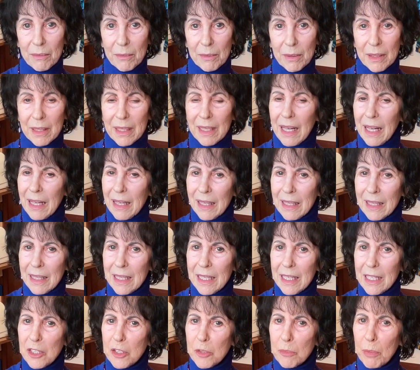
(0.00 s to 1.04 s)
Well,
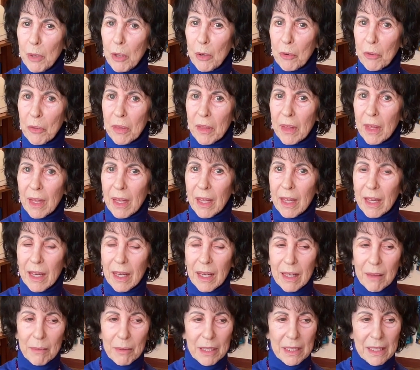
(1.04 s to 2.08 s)
it's both.
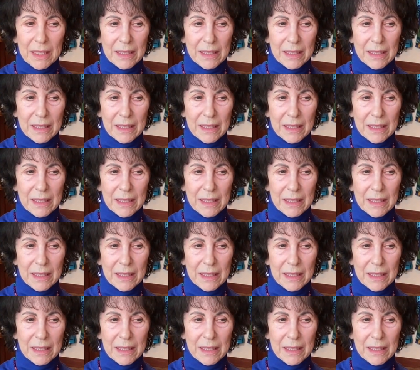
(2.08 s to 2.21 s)
I mean,